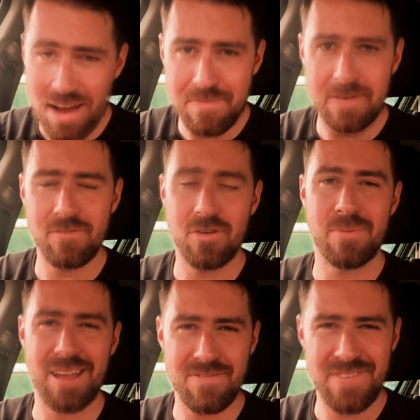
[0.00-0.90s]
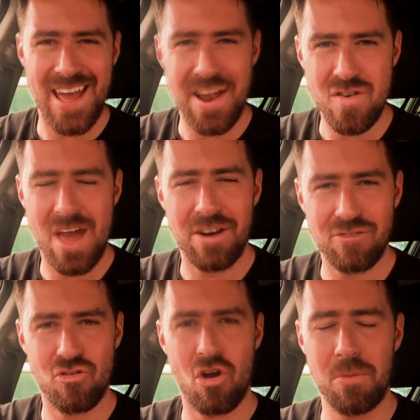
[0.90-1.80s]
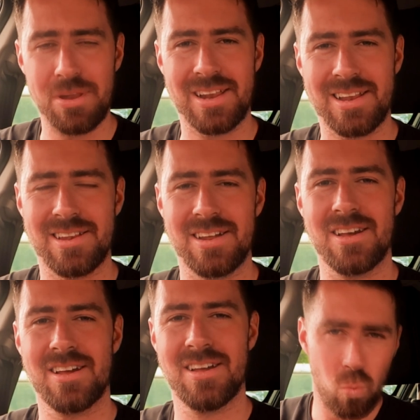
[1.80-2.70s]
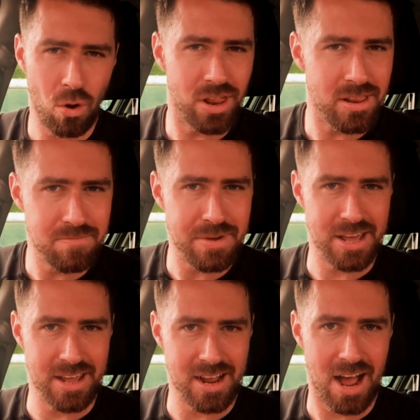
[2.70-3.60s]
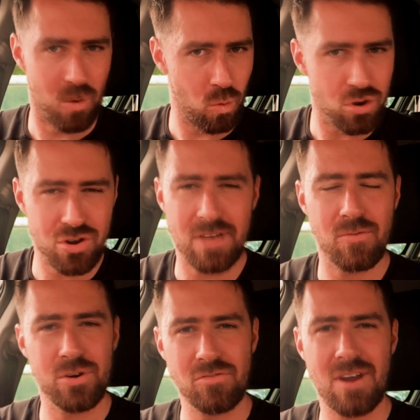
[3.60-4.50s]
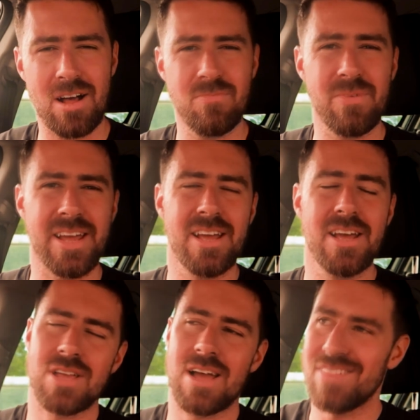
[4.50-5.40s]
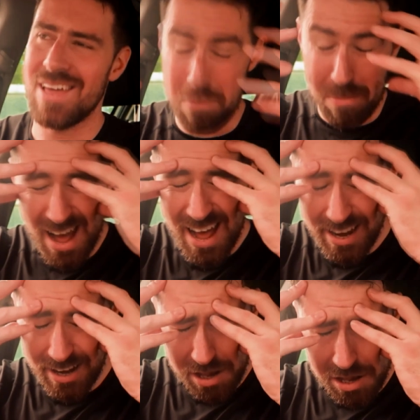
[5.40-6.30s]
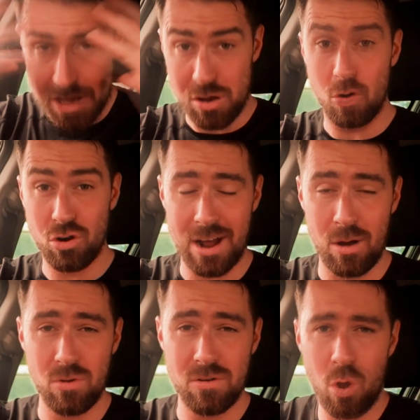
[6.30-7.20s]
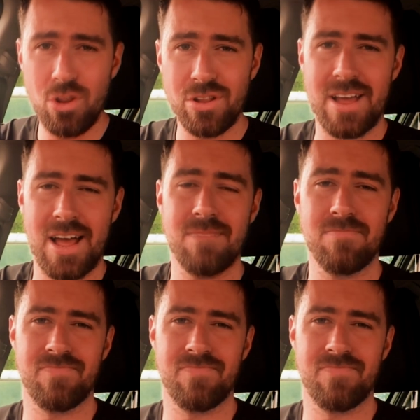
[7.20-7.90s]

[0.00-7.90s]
I've been through my fair share of traumas, let's say. But one of them being, I watched everyone around me just have their mind sucked out all the time.